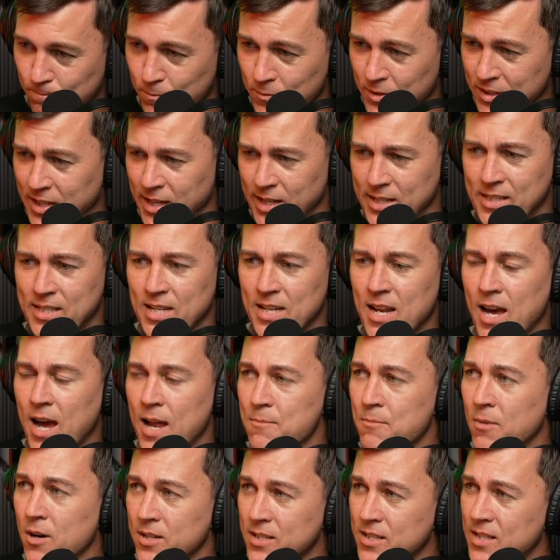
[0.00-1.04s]

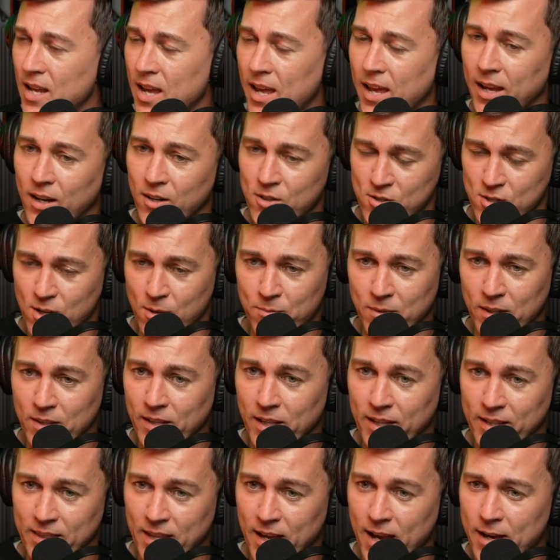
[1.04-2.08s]
69 Mustang or something
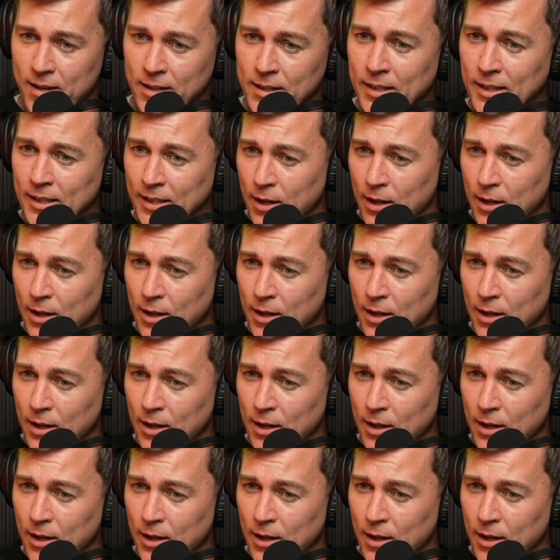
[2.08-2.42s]
like that